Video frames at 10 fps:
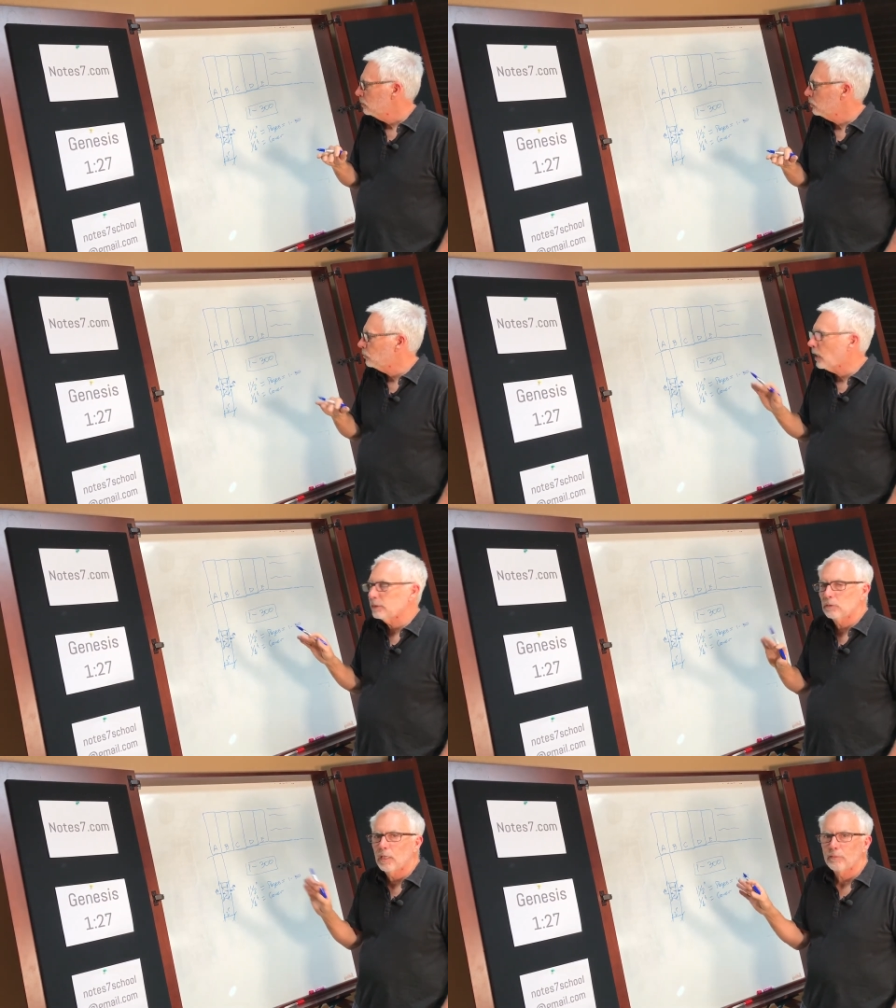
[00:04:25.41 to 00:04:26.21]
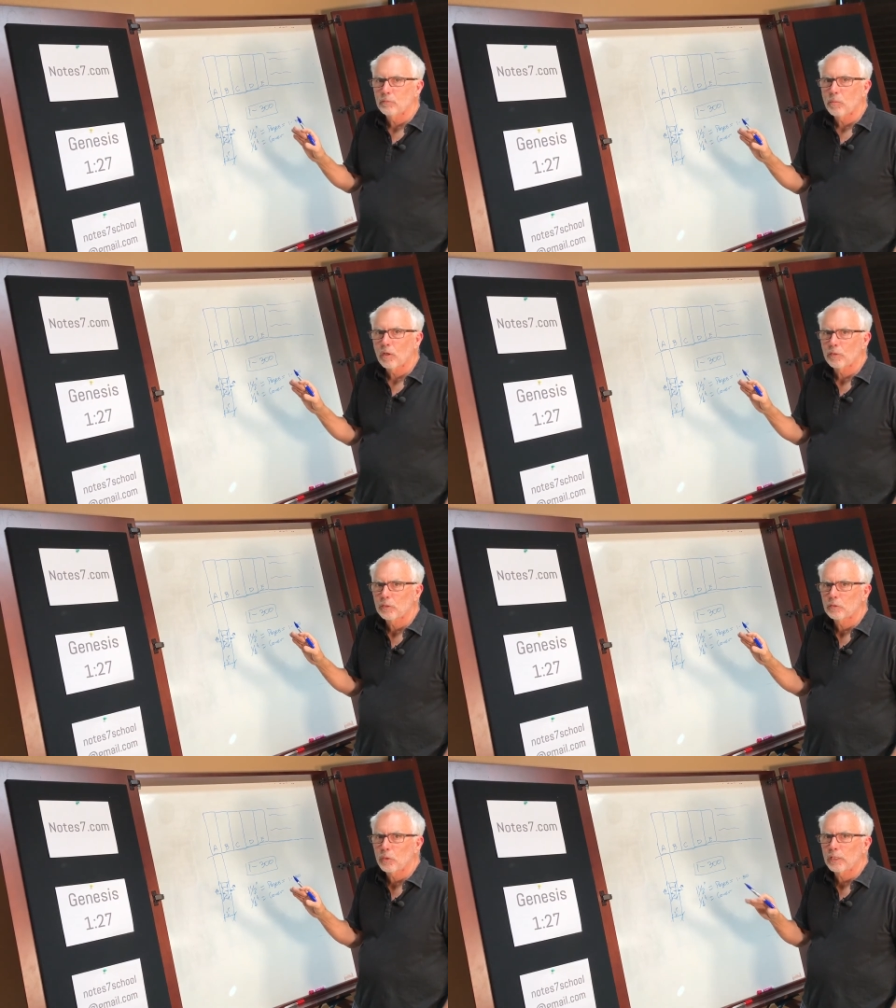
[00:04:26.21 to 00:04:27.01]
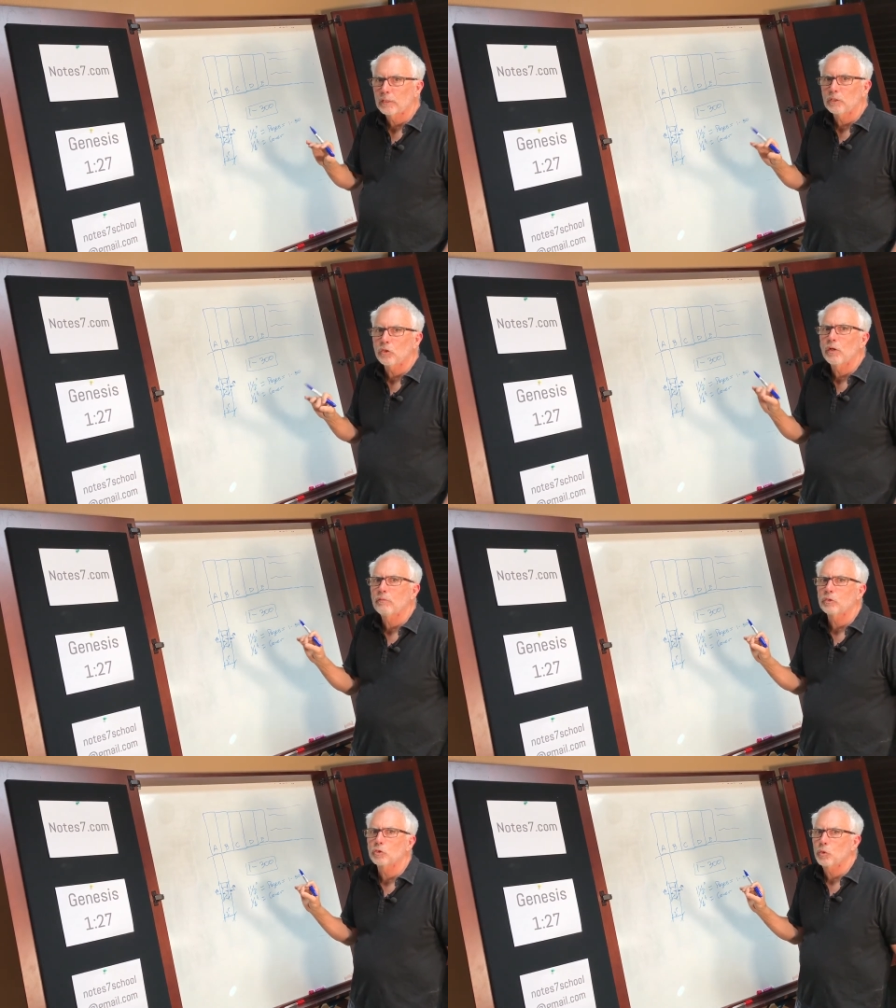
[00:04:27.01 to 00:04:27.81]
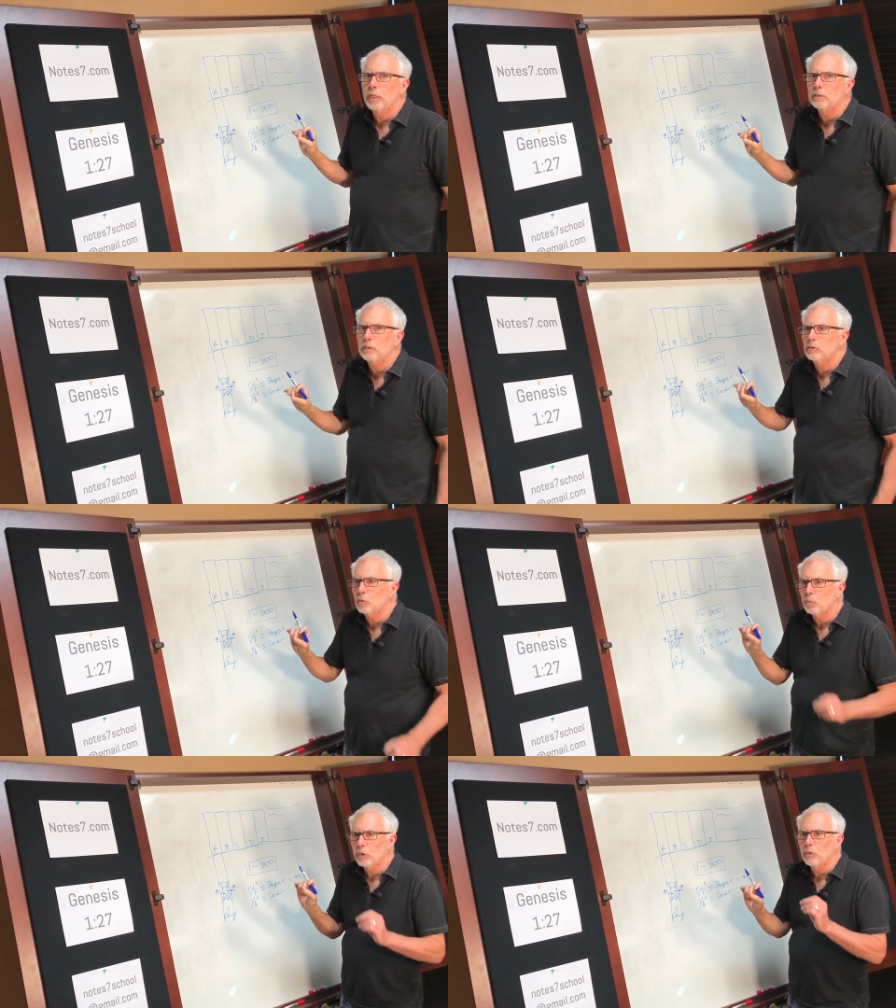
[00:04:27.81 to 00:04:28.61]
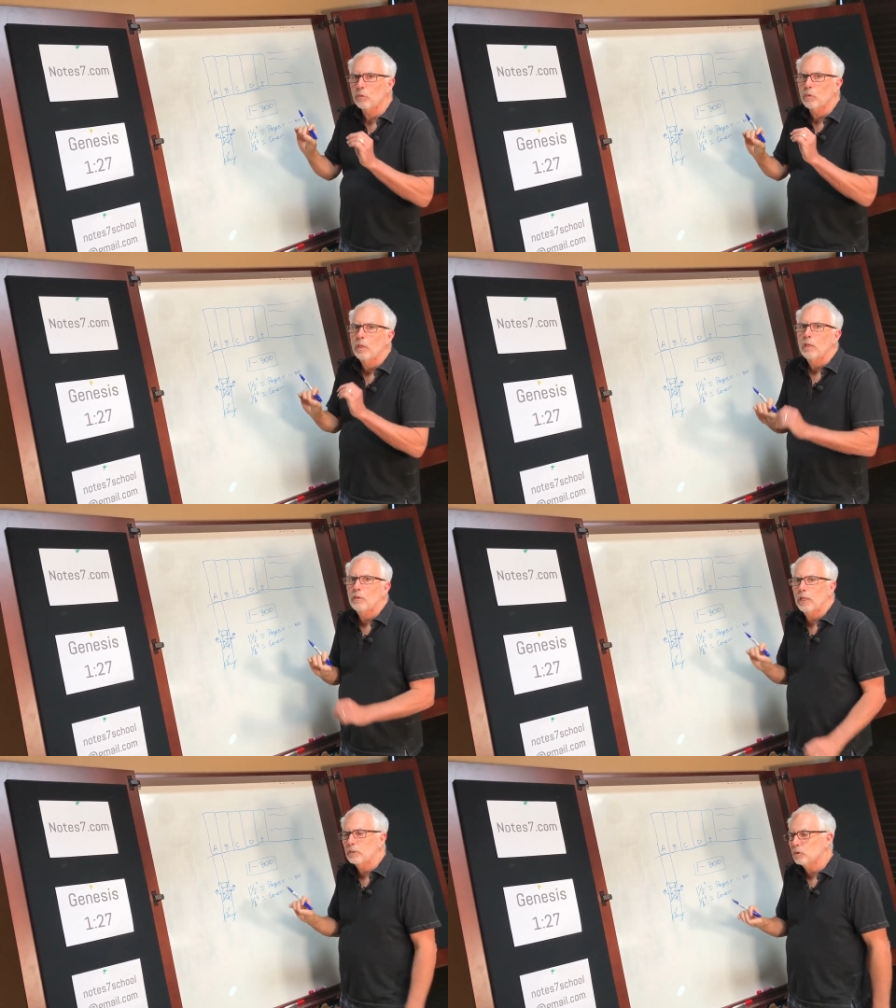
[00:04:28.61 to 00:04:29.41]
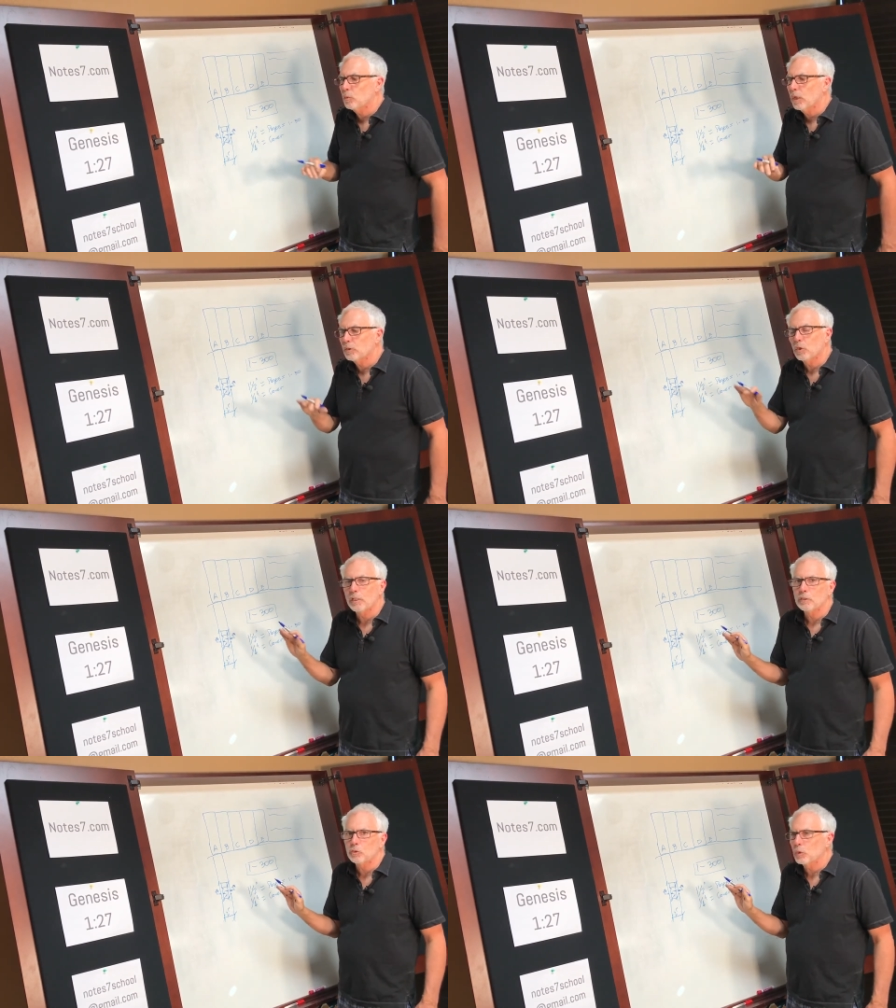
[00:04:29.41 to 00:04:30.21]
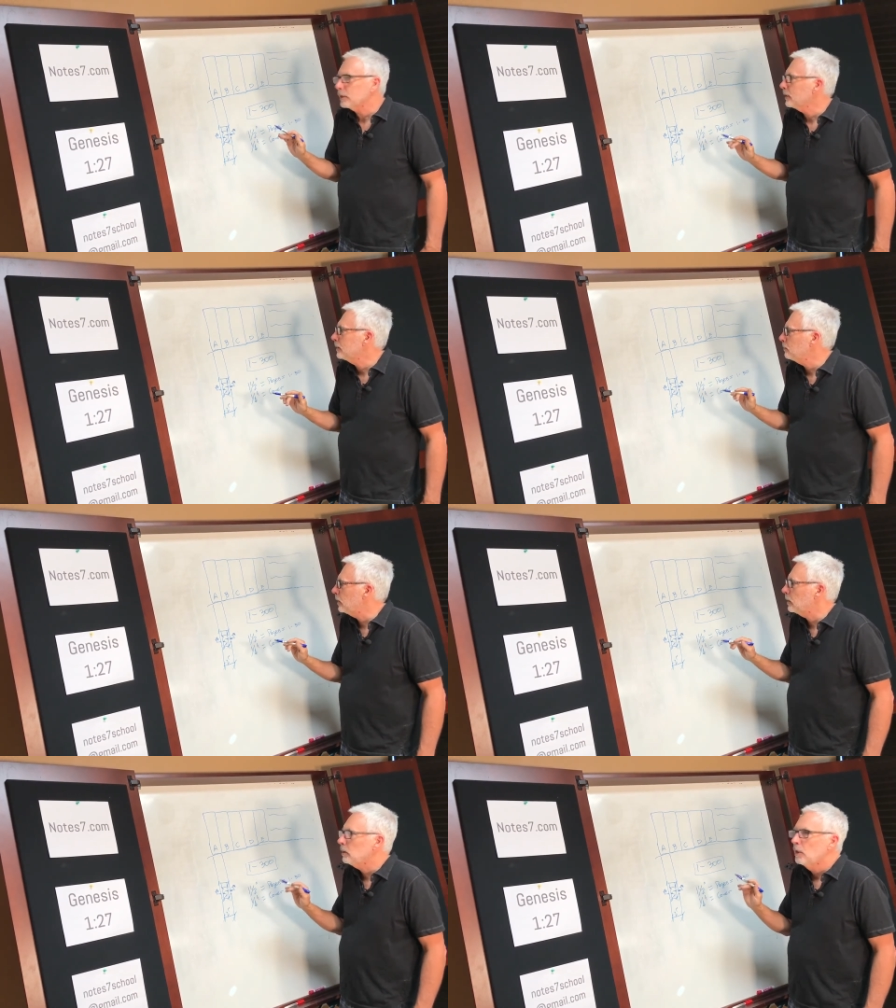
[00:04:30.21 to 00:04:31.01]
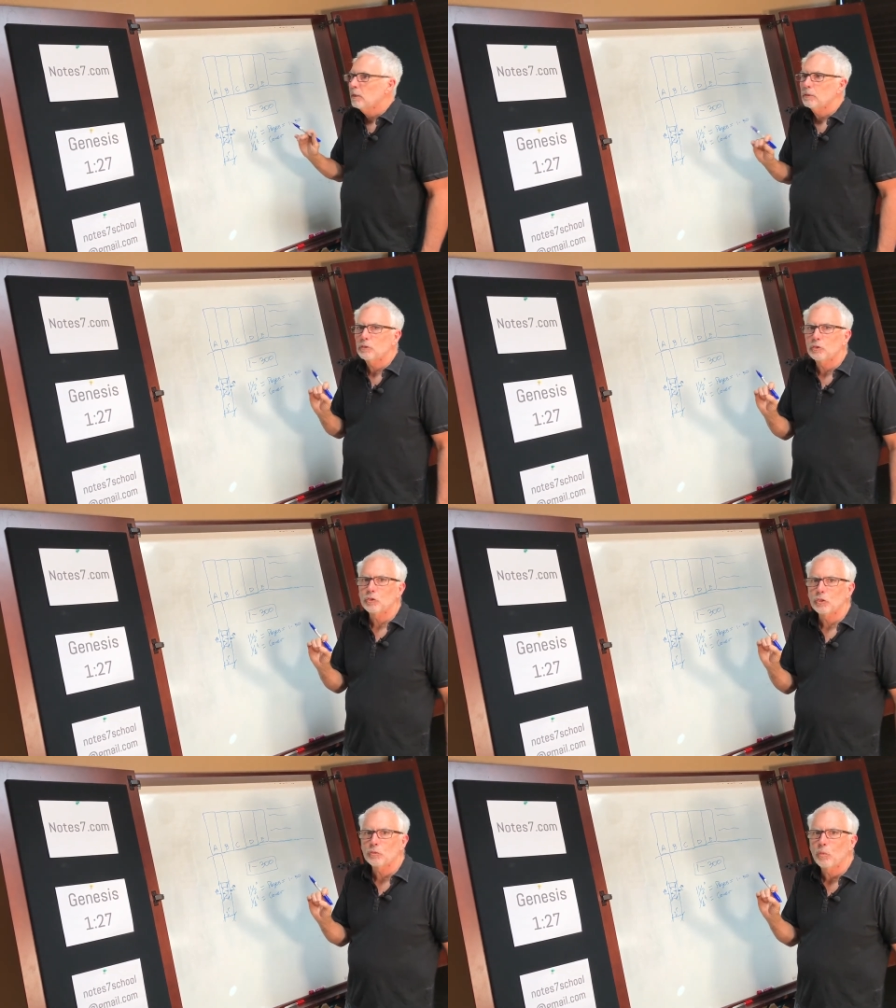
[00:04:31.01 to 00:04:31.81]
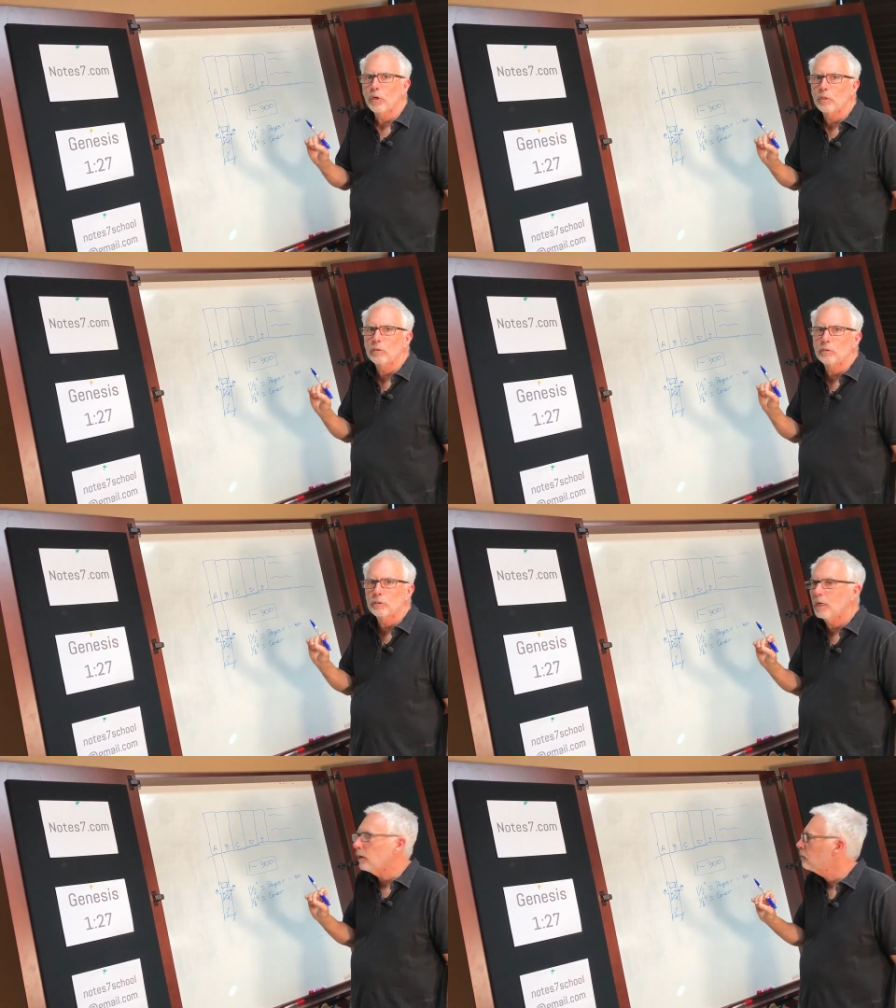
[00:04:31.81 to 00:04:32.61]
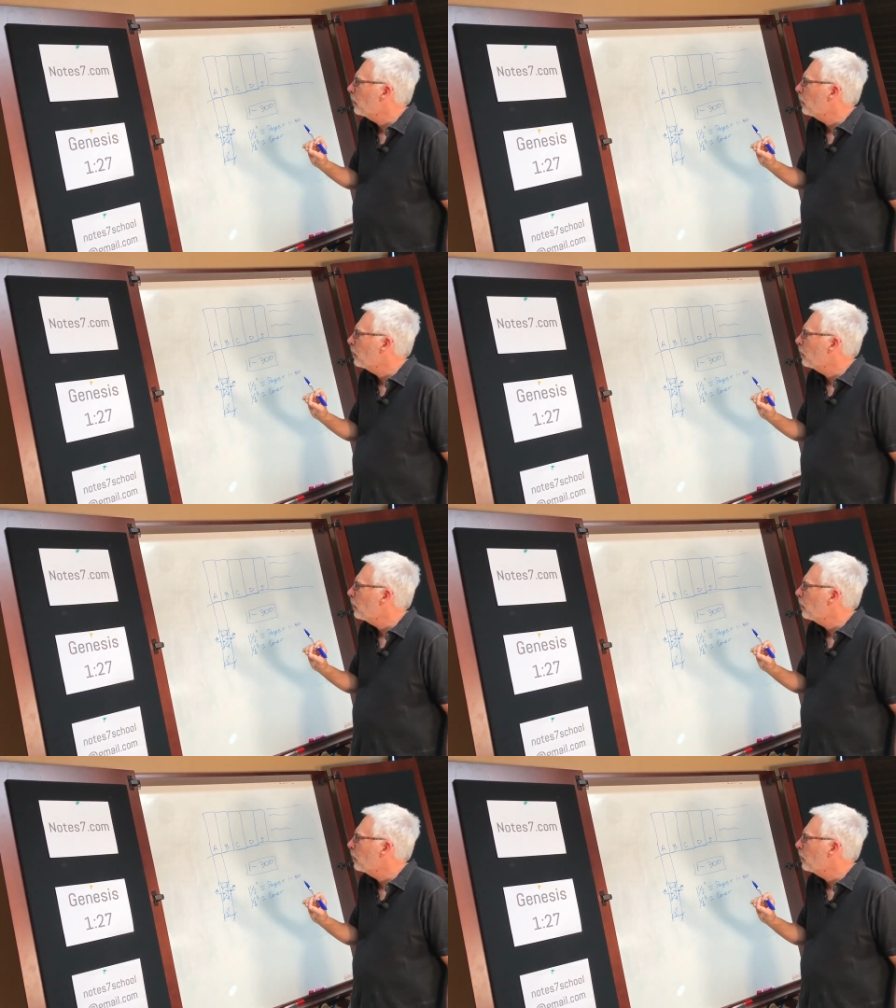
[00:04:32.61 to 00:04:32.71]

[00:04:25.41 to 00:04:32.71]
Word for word: So that's not even part of the trick. These are never tricks. These are real things. So we're not trying to trick anybody. This is just real stuff.